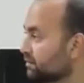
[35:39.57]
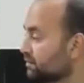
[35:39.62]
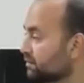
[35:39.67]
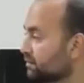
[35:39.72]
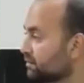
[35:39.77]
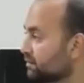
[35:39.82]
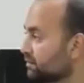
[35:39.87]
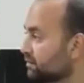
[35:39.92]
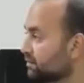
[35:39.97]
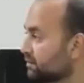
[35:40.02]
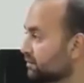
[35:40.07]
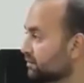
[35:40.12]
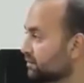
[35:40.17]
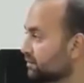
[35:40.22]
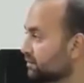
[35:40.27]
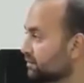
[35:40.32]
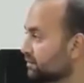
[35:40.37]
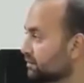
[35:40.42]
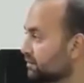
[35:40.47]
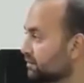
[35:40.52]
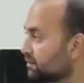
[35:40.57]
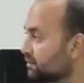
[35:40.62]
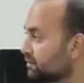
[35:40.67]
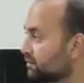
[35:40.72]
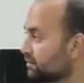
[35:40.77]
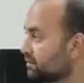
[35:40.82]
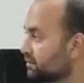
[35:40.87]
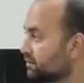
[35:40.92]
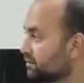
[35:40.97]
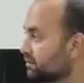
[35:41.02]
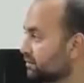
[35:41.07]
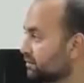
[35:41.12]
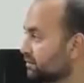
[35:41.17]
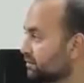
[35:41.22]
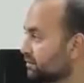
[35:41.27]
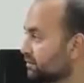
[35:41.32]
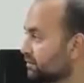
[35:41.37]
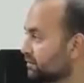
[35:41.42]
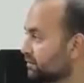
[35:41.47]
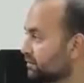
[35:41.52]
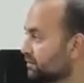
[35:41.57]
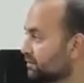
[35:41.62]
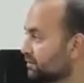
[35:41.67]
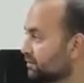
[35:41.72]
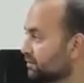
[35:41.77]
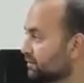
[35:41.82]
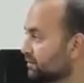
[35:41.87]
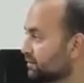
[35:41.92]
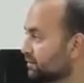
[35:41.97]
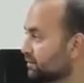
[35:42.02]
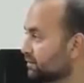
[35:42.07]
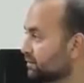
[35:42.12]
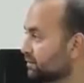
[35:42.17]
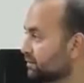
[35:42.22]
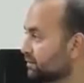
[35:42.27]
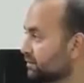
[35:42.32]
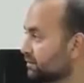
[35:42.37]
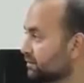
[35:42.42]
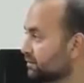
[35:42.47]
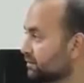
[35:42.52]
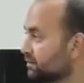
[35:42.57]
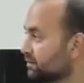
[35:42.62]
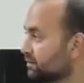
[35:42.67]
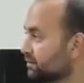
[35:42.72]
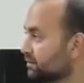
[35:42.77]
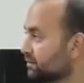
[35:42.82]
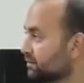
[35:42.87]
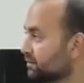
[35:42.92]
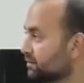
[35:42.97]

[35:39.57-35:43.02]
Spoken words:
[no speech]